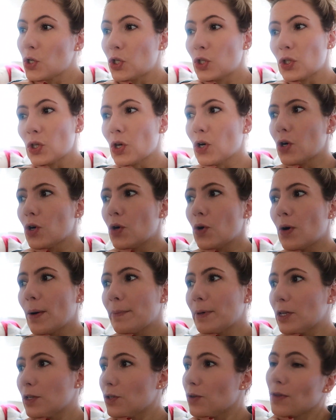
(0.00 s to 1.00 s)
so
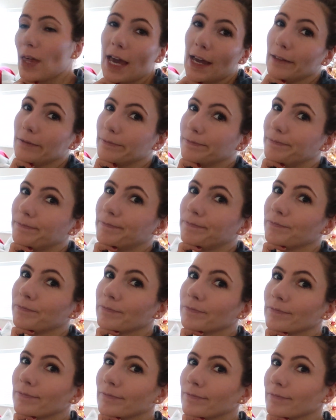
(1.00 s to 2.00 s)
I'm gonna do that.
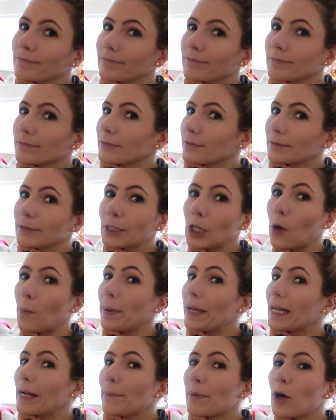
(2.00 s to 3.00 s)
Go
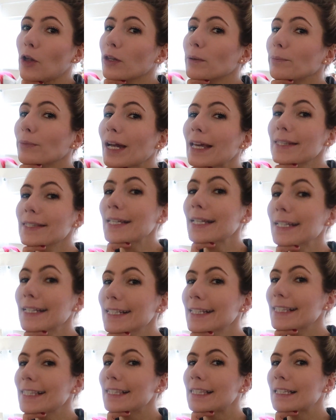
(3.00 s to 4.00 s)
pick up all the
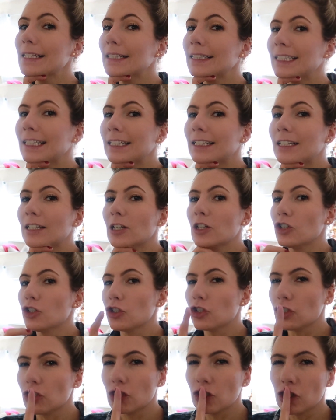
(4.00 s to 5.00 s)
presents.
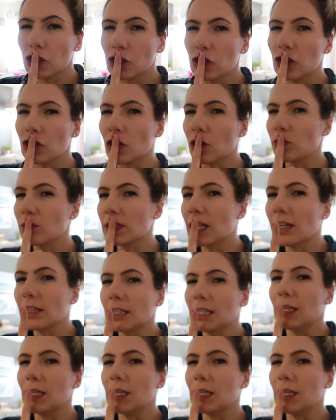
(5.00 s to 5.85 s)
Shh, don't tell